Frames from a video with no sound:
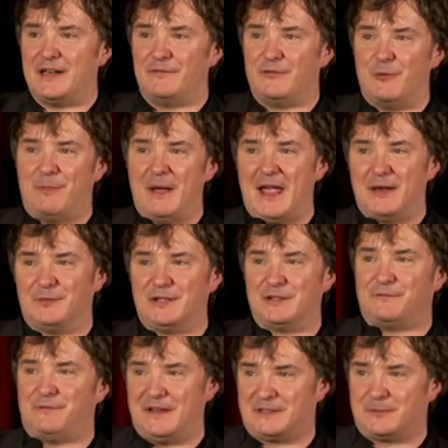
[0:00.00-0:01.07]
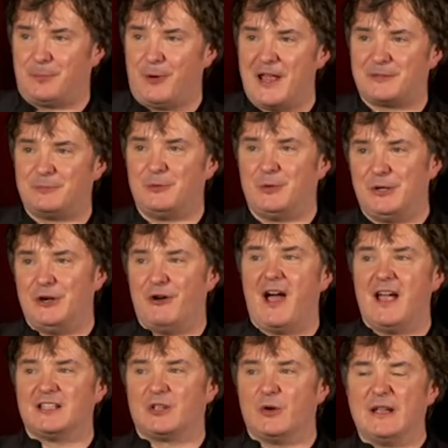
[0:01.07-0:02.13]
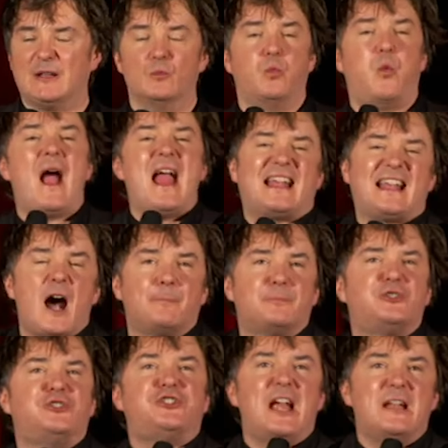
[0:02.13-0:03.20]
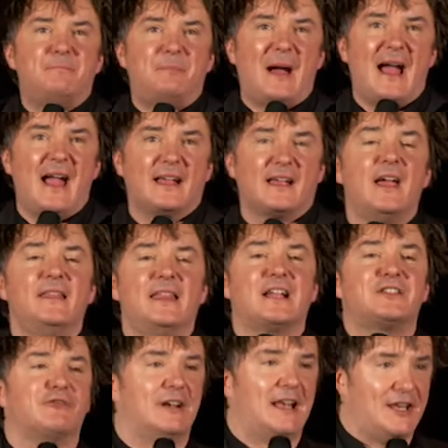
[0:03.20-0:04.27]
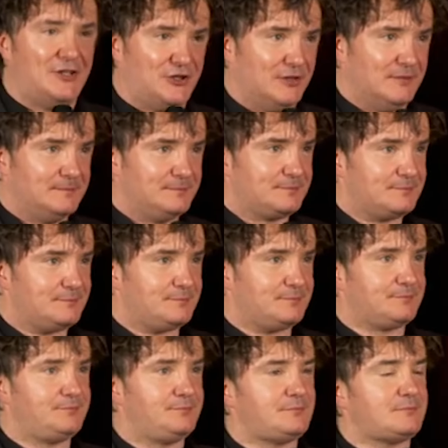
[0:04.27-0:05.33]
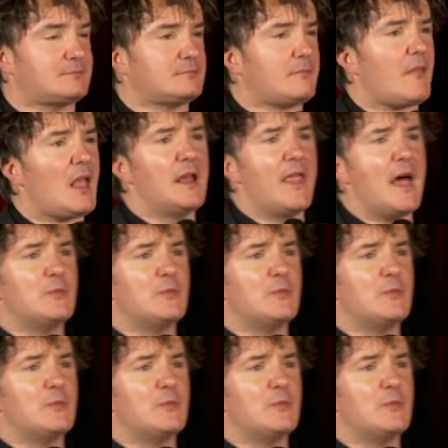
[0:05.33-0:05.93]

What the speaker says: end of your bed with his fist pressed between your eyes going, "Wake up, shitbag!" That's religion. Now,